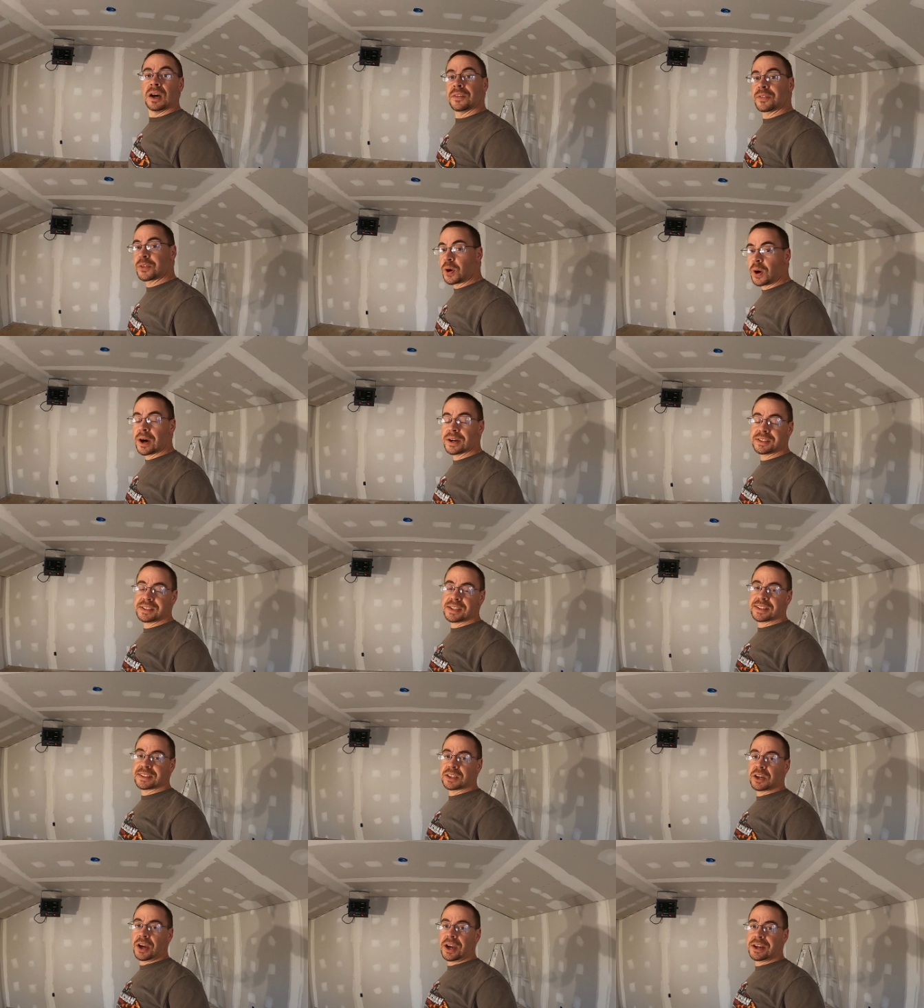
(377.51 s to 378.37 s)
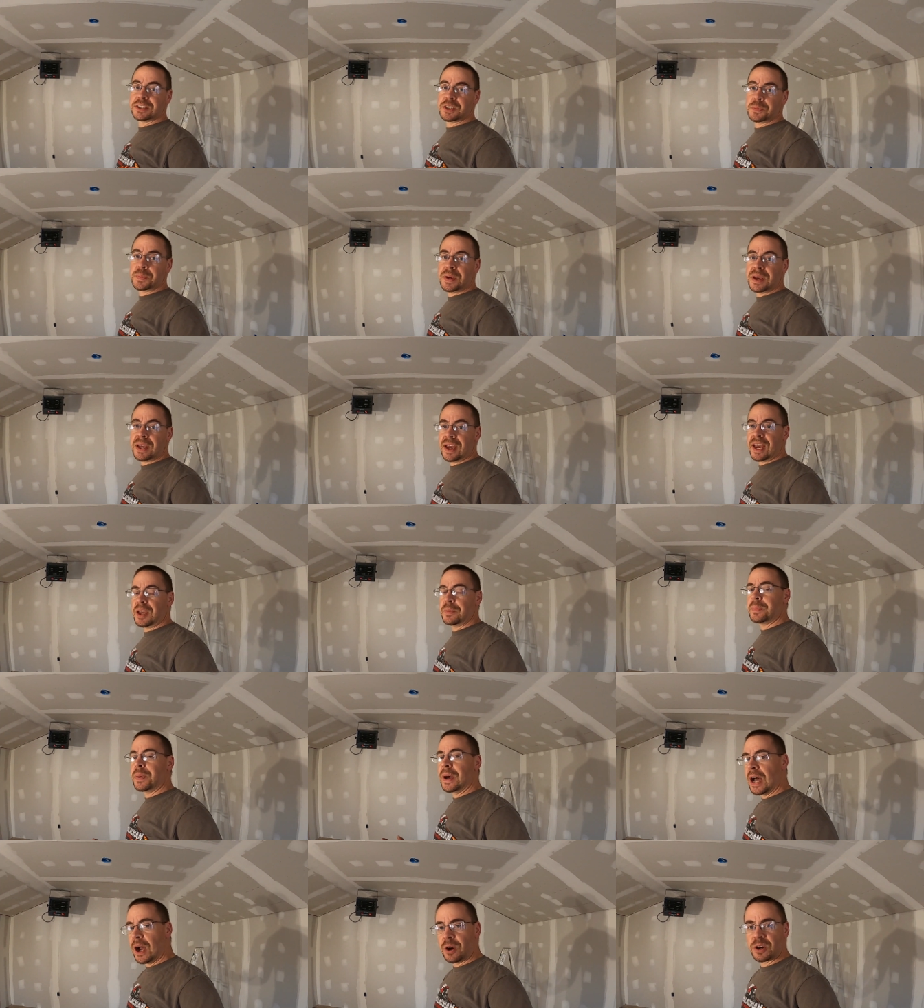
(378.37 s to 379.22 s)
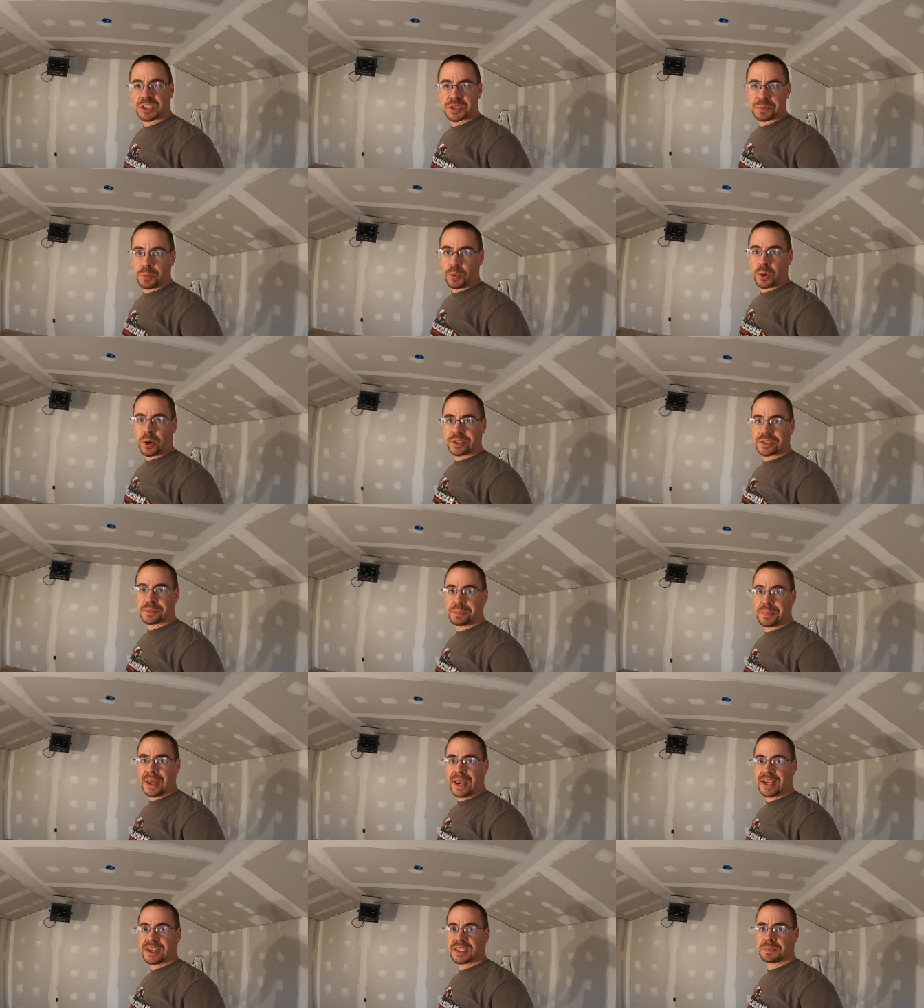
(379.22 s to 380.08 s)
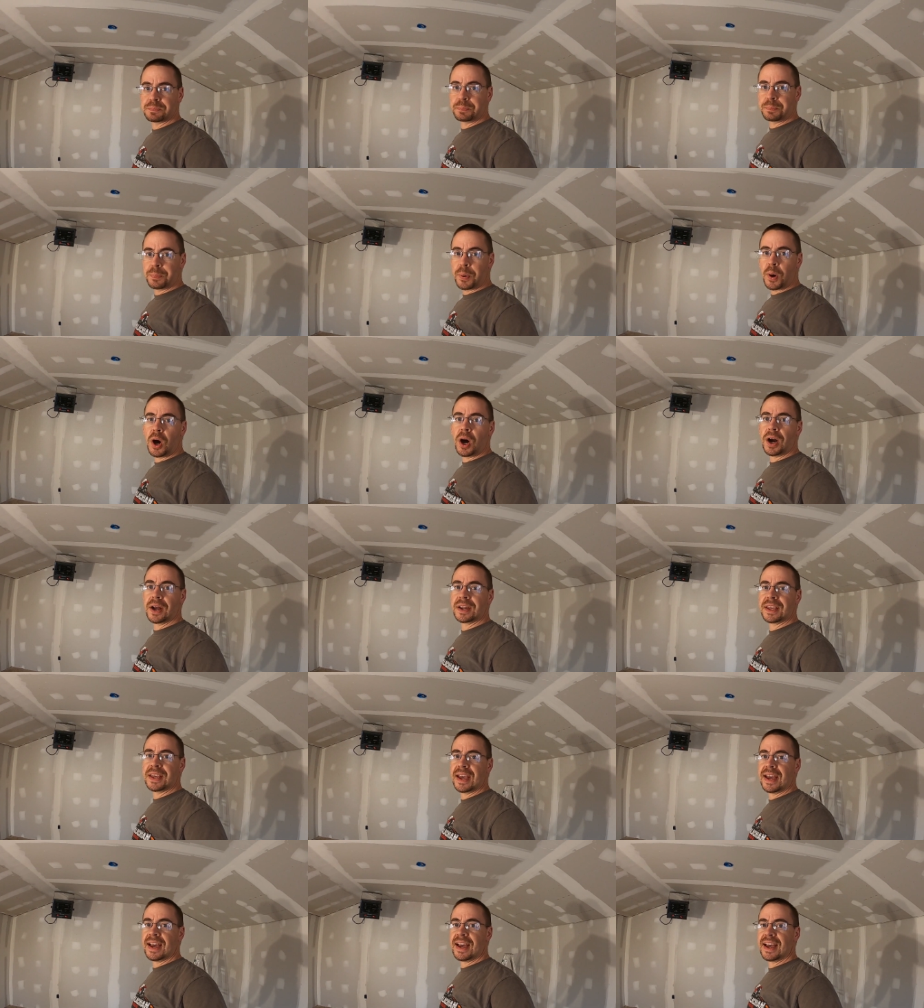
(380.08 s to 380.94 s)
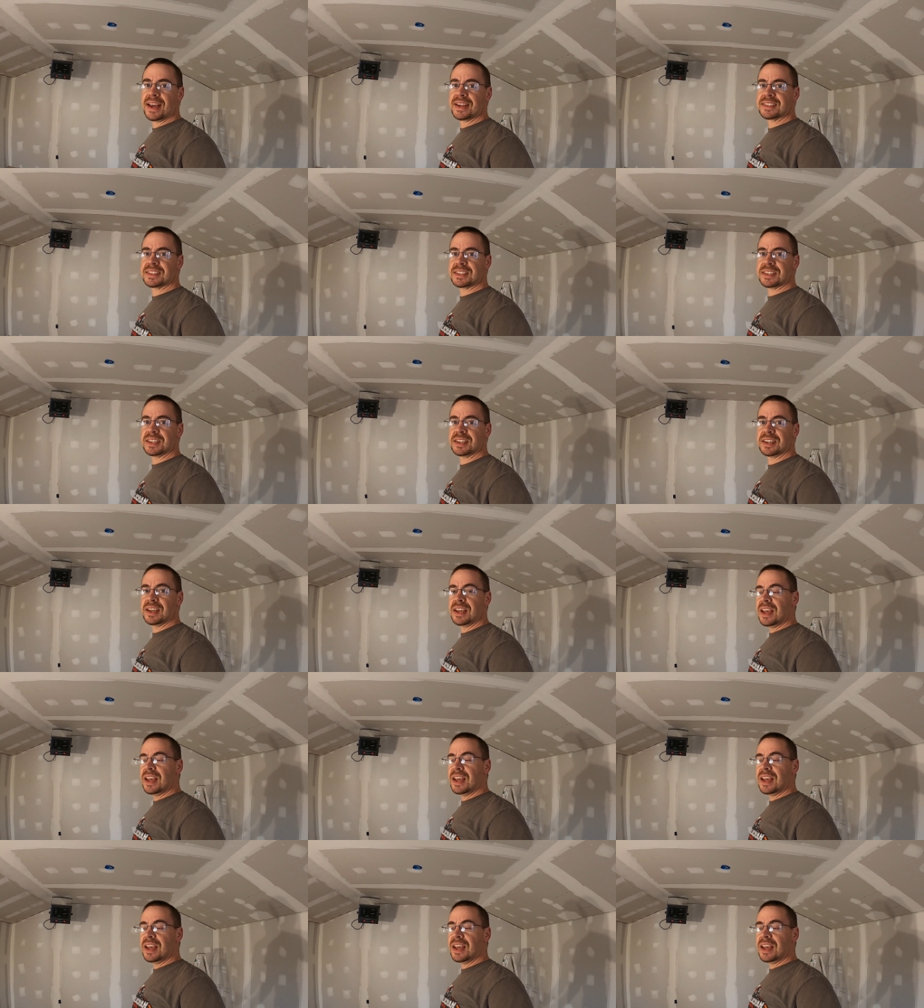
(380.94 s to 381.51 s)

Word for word: Of course, it's going to be a power sports based podcast.